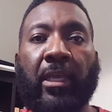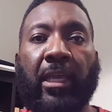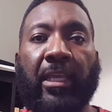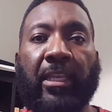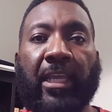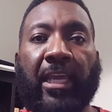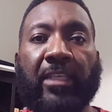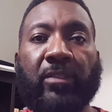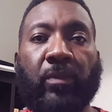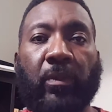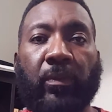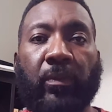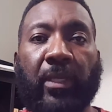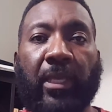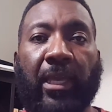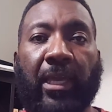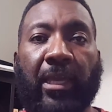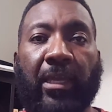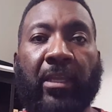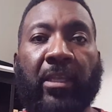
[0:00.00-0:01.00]
and that's what we
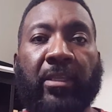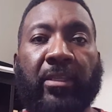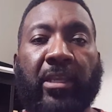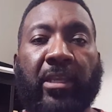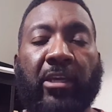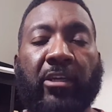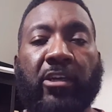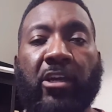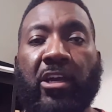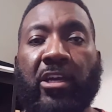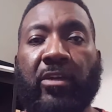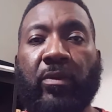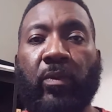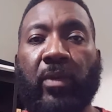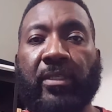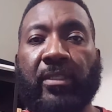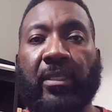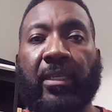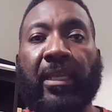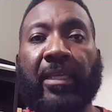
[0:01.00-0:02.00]
had. Now Connor
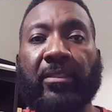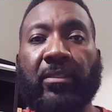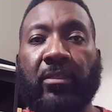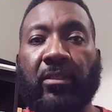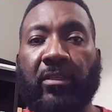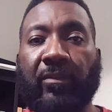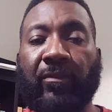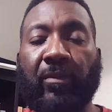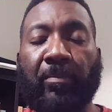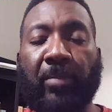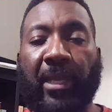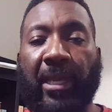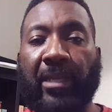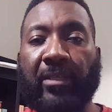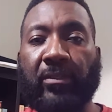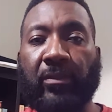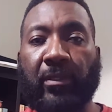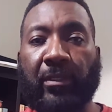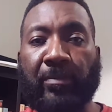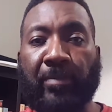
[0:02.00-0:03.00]
wasn't as good of a
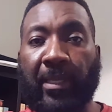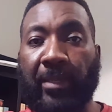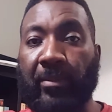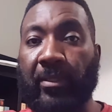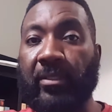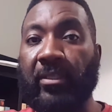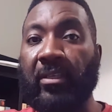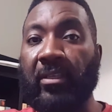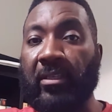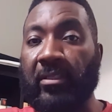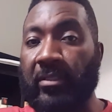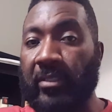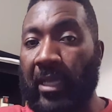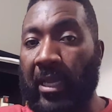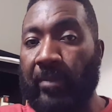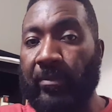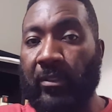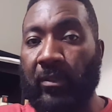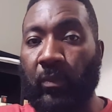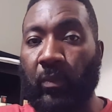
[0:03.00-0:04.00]
passer as maybe Dylan
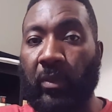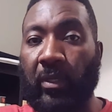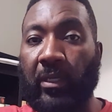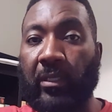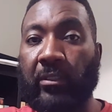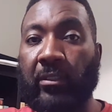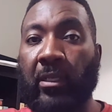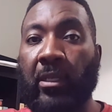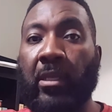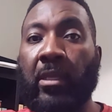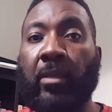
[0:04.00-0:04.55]
Thompson was,